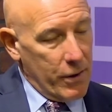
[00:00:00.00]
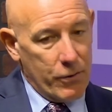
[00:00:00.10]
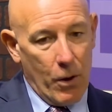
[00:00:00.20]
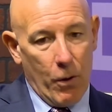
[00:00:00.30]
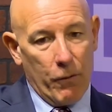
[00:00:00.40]

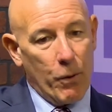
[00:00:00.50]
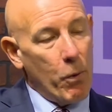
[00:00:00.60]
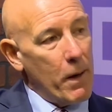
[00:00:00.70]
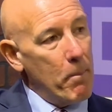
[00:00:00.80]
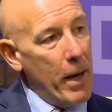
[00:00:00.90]
So if we
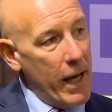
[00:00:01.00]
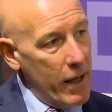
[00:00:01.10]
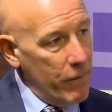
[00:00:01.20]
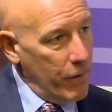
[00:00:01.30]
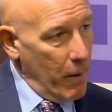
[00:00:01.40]
want to
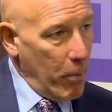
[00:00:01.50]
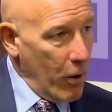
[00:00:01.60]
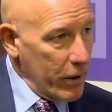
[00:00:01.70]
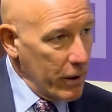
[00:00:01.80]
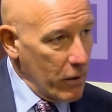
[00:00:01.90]
pave a
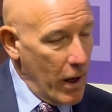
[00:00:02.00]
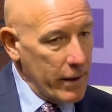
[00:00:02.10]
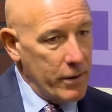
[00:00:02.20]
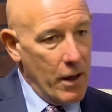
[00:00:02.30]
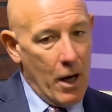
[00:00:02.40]
parking
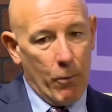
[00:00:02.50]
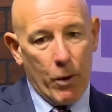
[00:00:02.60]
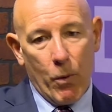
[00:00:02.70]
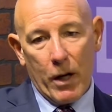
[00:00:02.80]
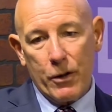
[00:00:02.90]
lot, we
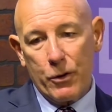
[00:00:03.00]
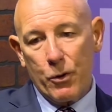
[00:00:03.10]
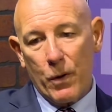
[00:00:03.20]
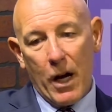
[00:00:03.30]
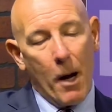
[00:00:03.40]
want to
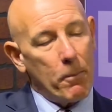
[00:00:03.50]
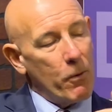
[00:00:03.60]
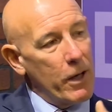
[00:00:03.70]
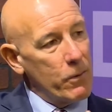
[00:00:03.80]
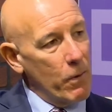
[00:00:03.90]
do an
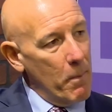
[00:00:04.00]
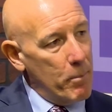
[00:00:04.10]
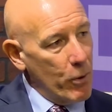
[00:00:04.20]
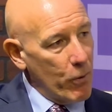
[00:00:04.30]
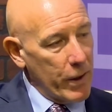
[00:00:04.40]
upgrade to a
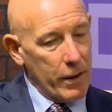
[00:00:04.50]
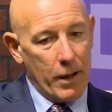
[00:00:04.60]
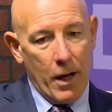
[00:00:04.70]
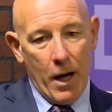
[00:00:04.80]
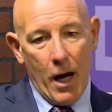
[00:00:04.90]
building,
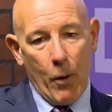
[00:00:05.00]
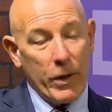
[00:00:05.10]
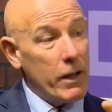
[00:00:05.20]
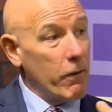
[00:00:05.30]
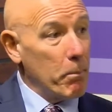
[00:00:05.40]
we
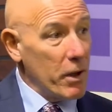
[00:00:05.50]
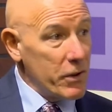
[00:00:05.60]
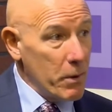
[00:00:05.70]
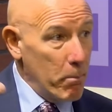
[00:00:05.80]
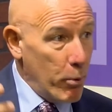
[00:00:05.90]
need to
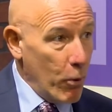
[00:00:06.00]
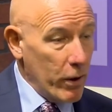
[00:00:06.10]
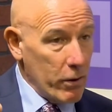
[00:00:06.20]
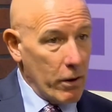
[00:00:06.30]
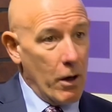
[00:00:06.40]
replace a
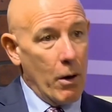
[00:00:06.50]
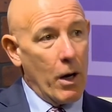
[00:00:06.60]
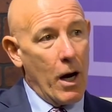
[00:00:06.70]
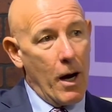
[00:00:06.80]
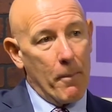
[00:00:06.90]
boiler,
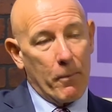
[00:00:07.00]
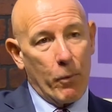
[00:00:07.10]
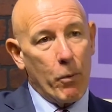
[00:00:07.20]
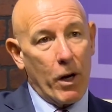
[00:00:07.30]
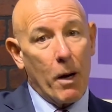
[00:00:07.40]

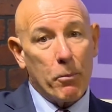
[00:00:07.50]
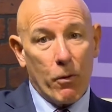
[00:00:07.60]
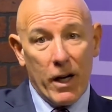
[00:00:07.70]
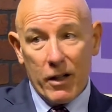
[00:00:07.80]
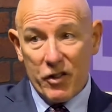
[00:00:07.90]
we want to
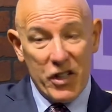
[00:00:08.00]
upgrade